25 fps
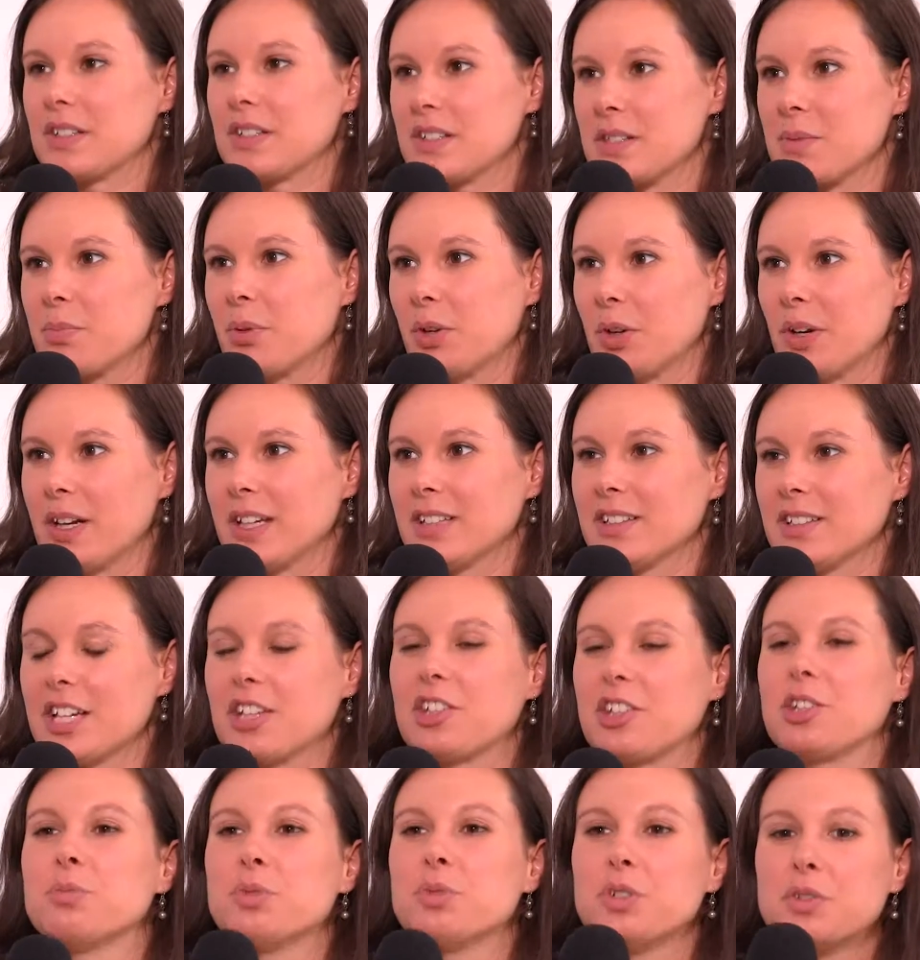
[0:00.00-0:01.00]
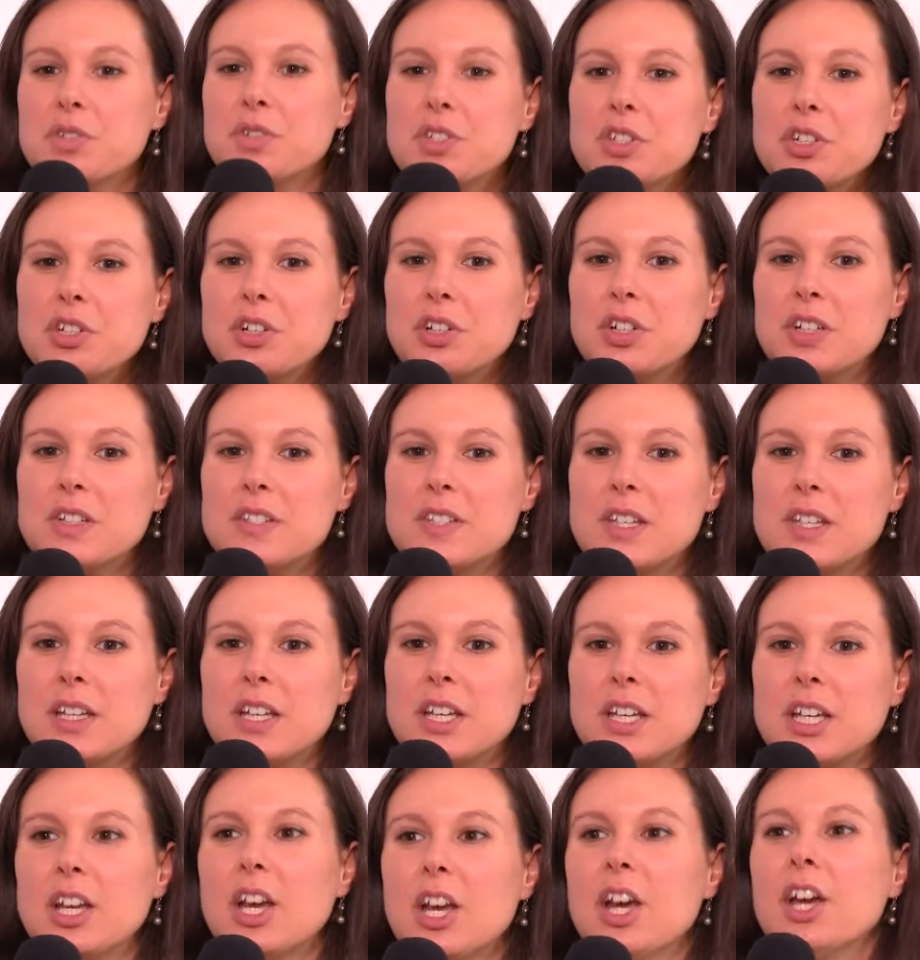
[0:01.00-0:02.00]
this, yeah, point. Like, you move to New York
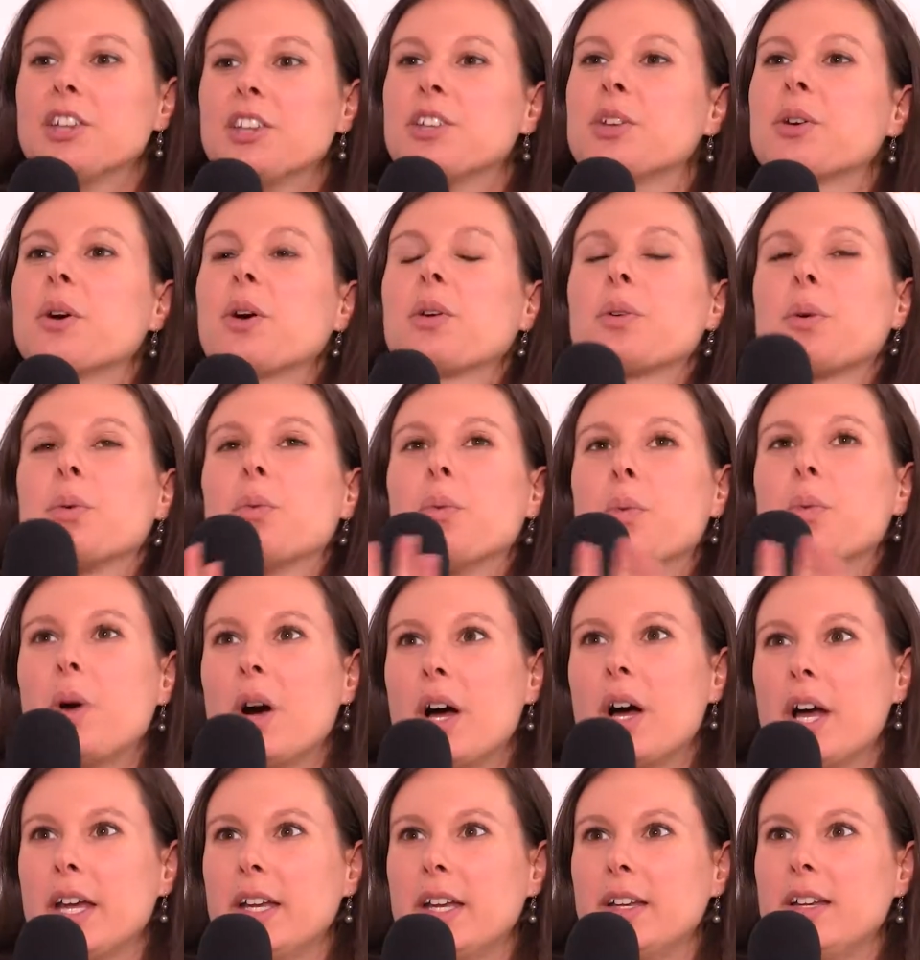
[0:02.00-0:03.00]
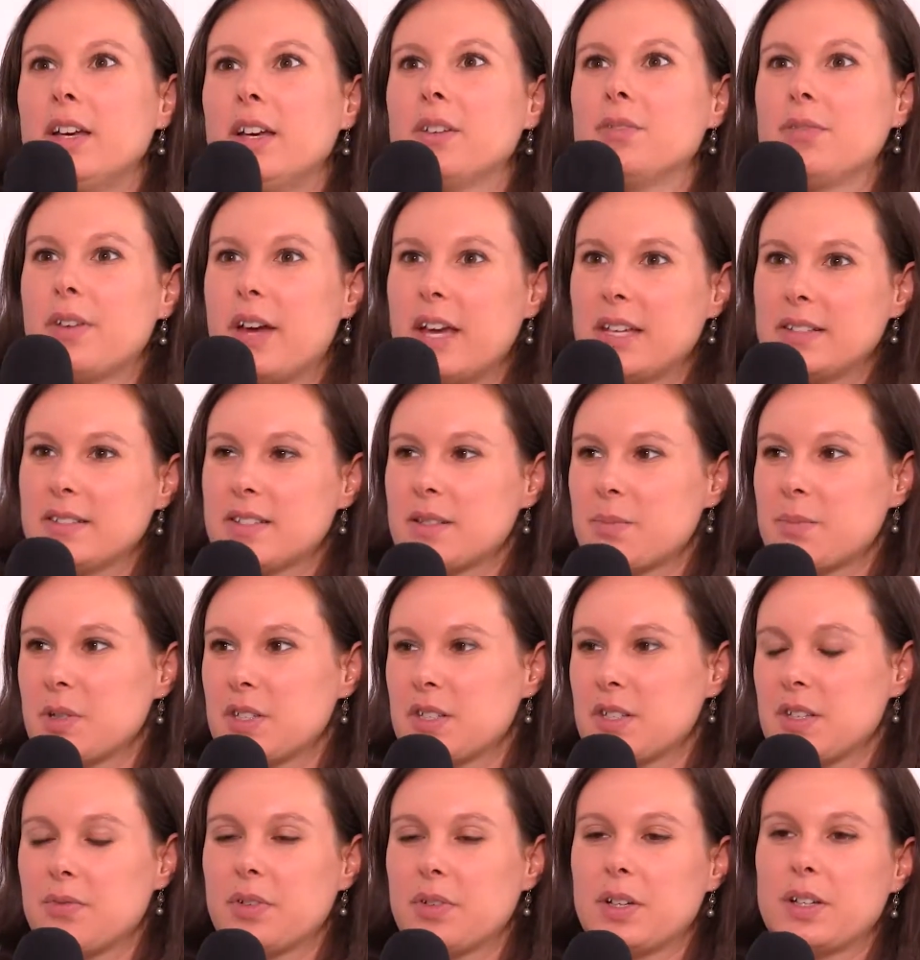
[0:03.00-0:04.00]
City, you go to one event
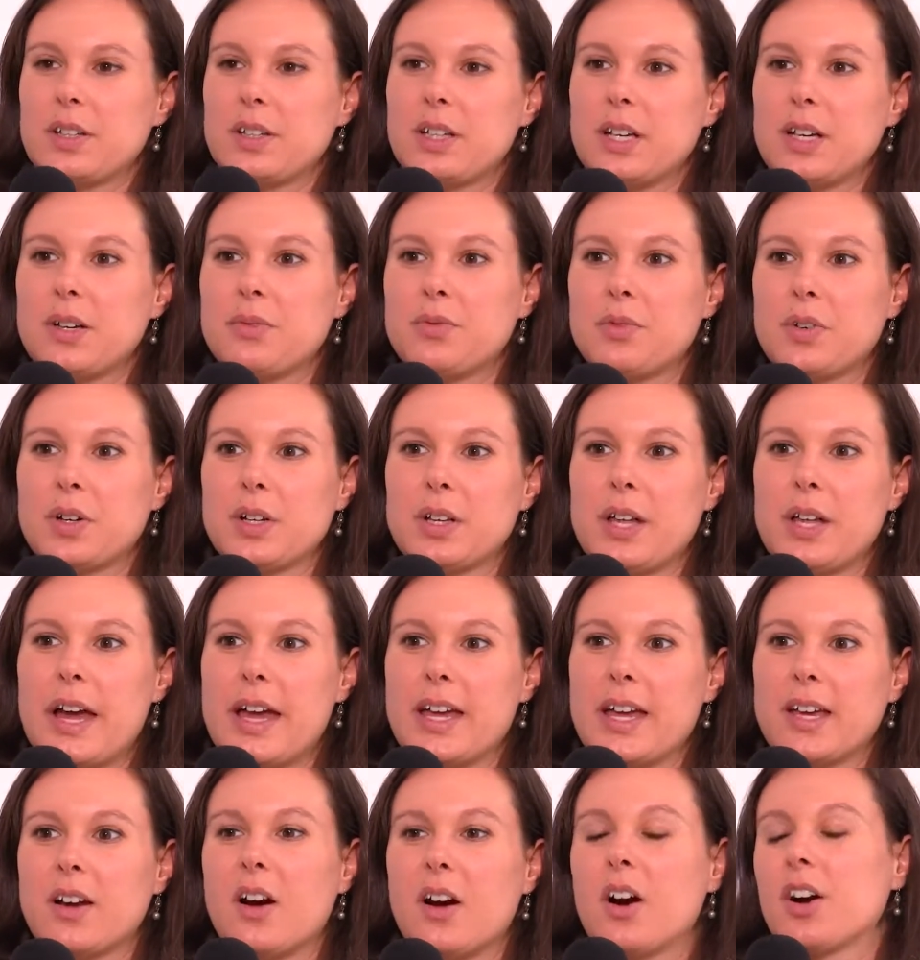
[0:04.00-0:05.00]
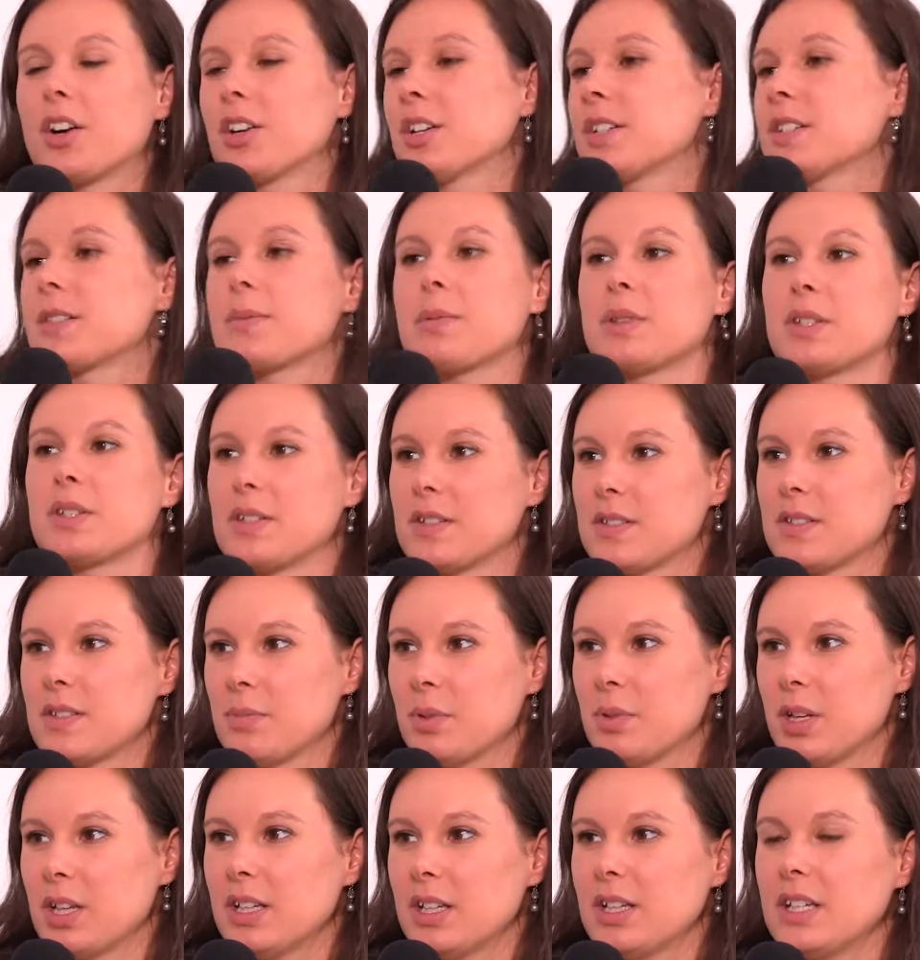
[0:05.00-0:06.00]
specifically for like artists with
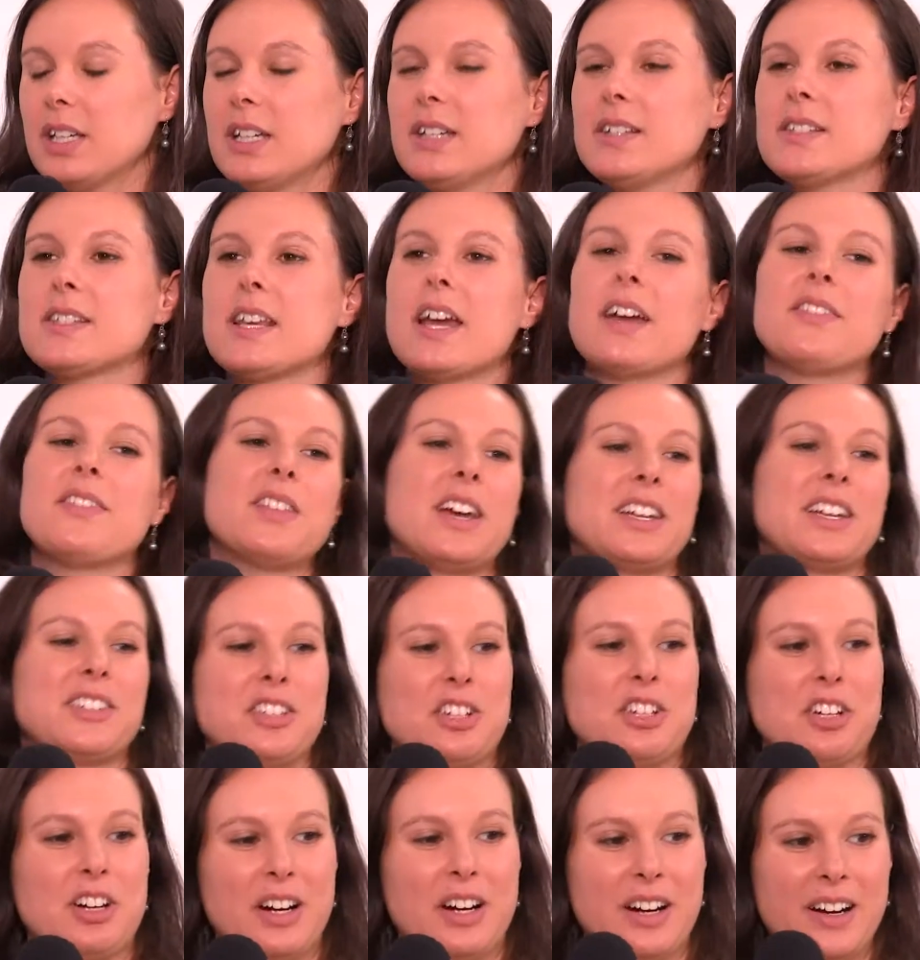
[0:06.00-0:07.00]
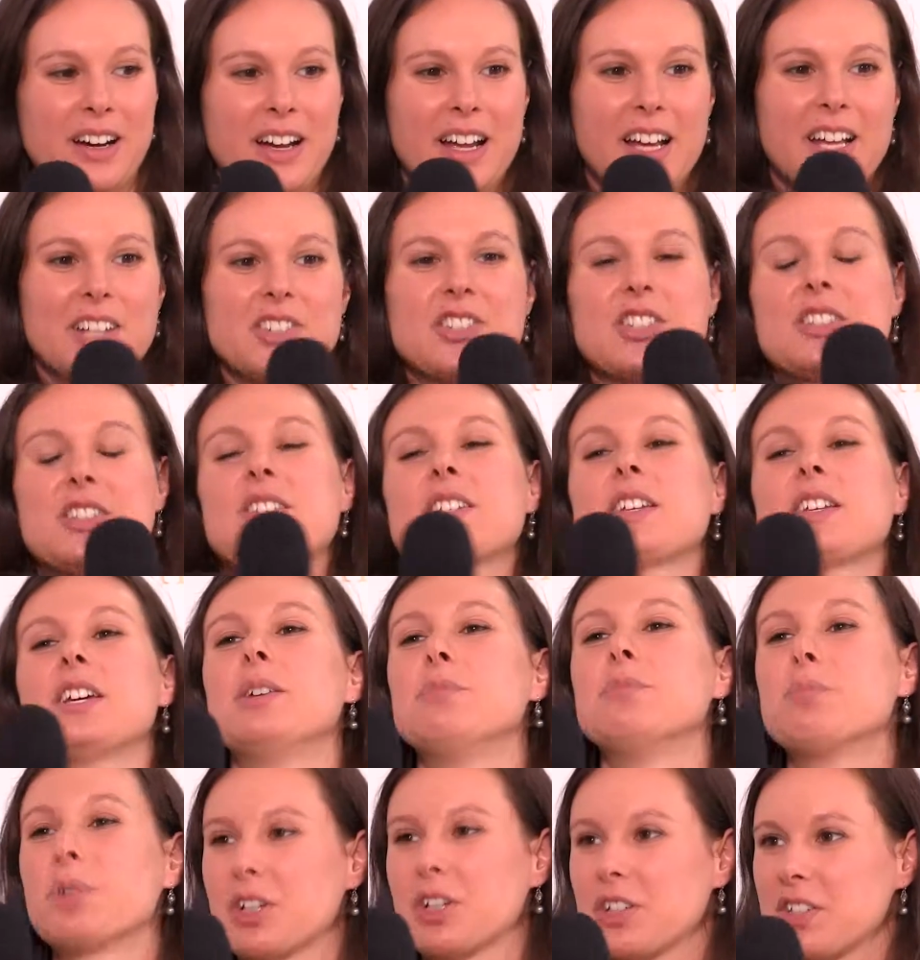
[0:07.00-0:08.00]
disabilities, yeah, and then you're just
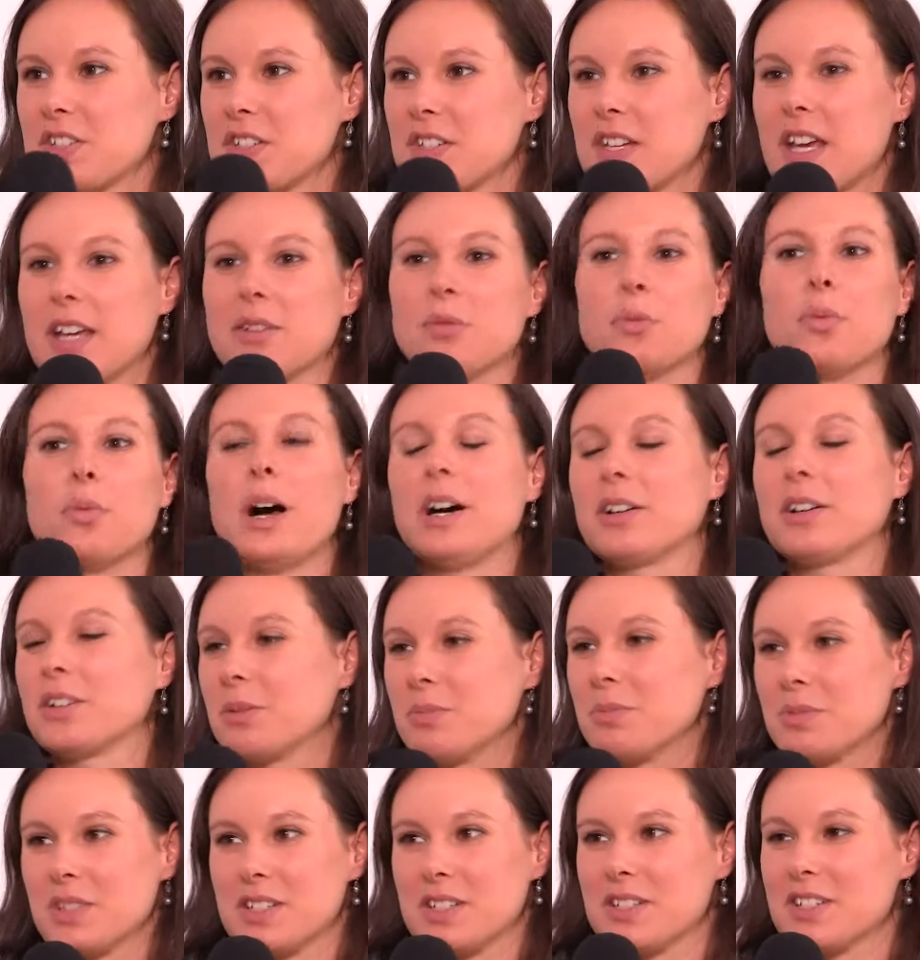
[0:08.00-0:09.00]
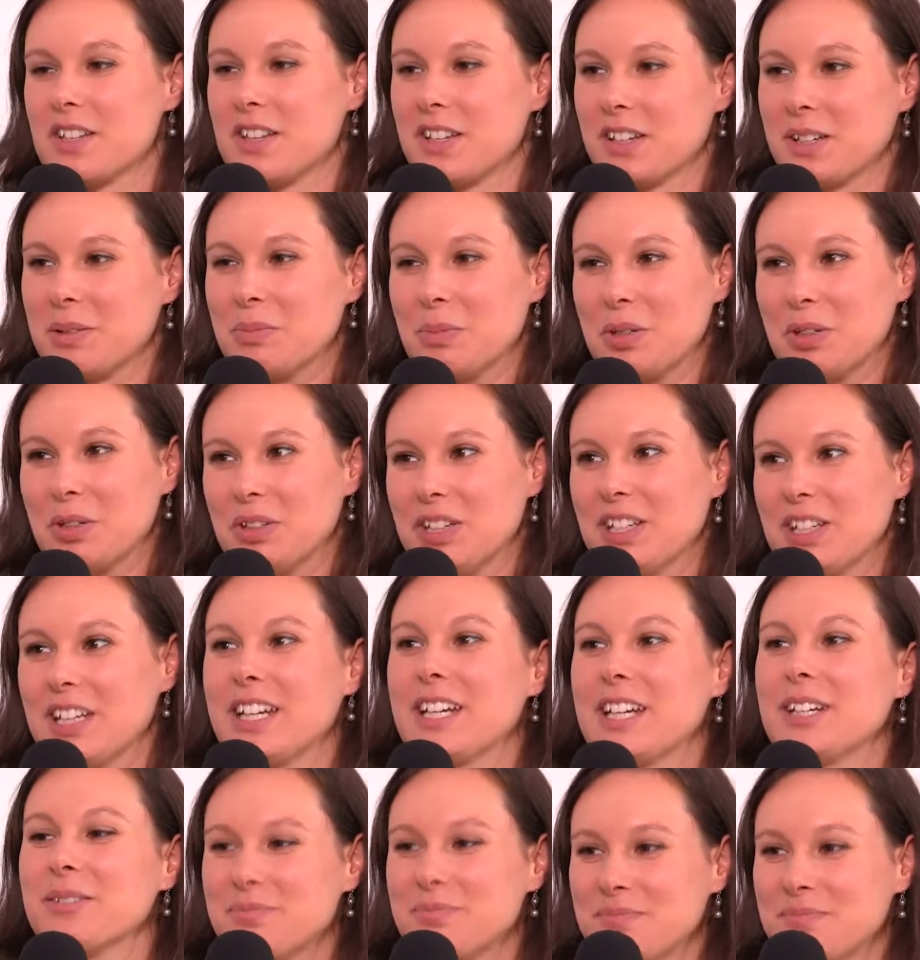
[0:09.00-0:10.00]
immersed and welcomed into the, yeah, community.